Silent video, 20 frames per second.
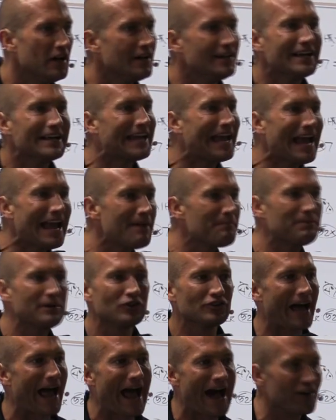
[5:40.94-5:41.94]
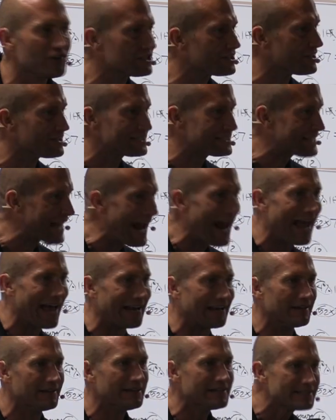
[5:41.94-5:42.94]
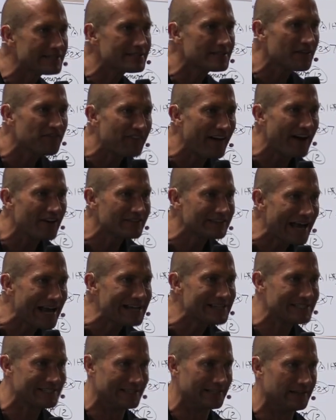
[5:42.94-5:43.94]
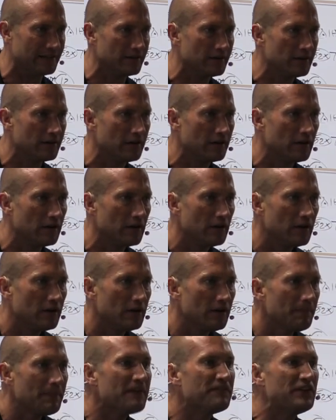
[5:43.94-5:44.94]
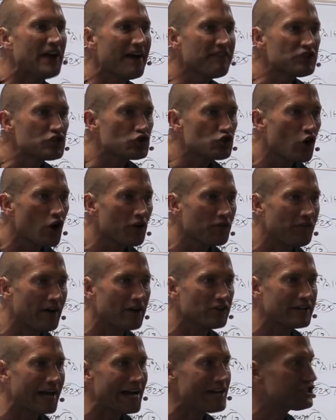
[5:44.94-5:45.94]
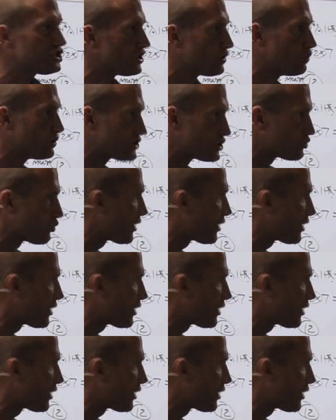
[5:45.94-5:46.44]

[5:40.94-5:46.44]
You can't build a house on sand. This is the foundation. If you have a strong foundation, which is